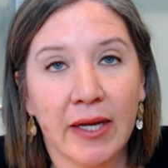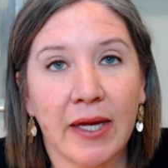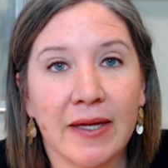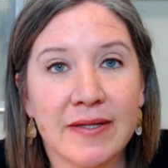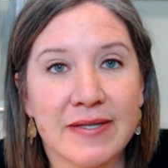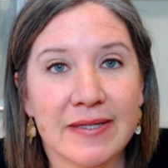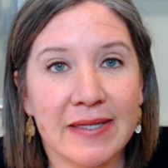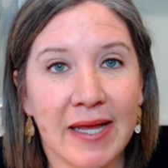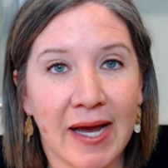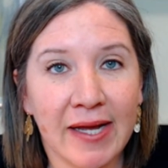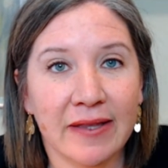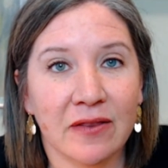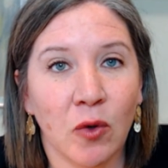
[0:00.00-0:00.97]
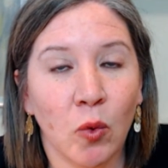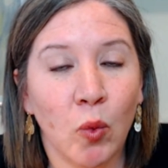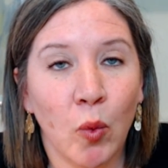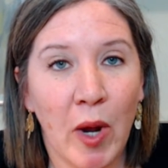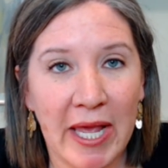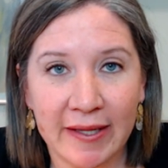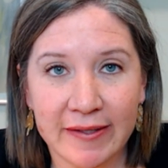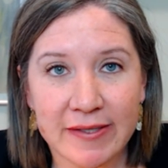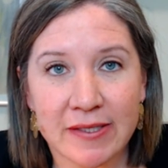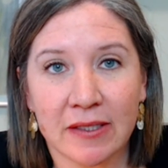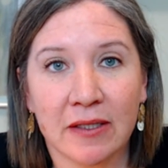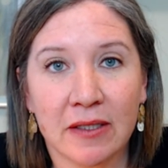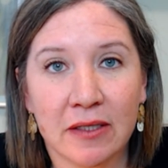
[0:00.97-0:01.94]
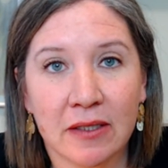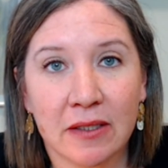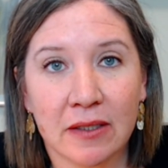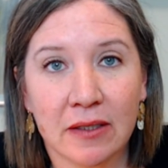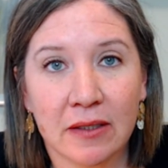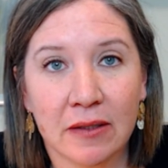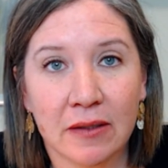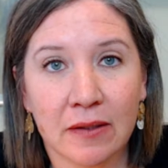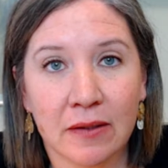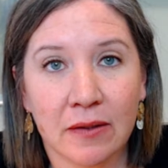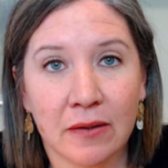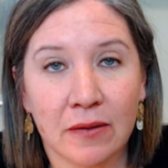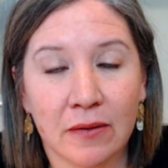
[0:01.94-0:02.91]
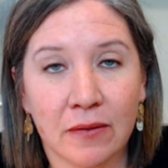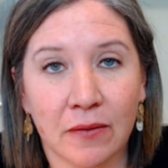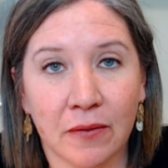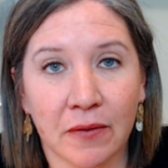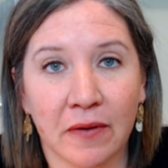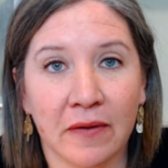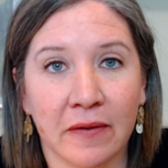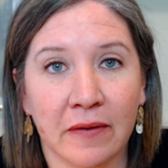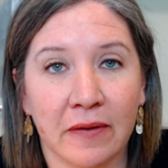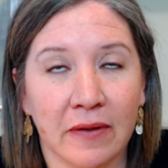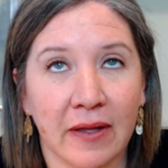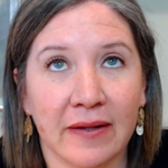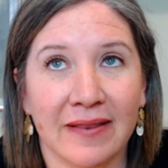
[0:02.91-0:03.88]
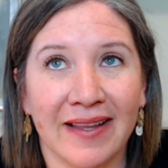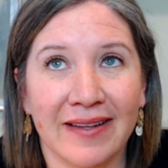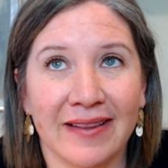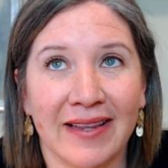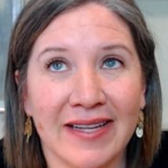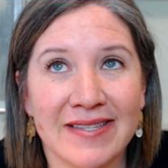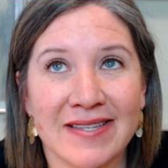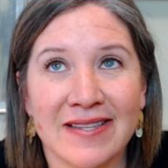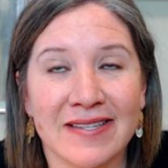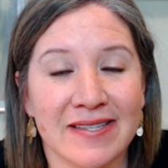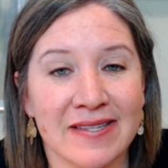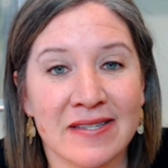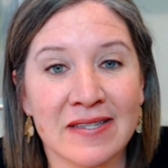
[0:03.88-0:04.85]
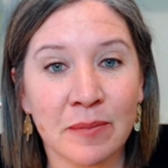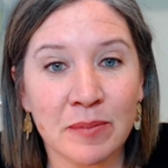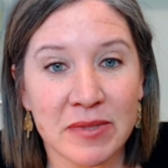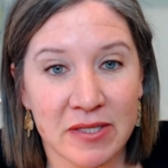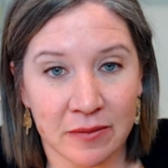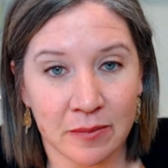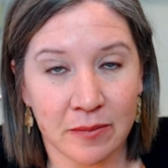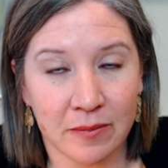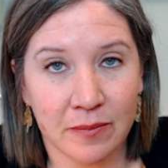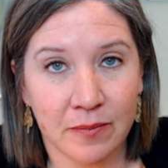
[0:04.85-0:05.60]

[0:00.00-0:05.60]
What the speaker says: It's not the weight or that's the symptom.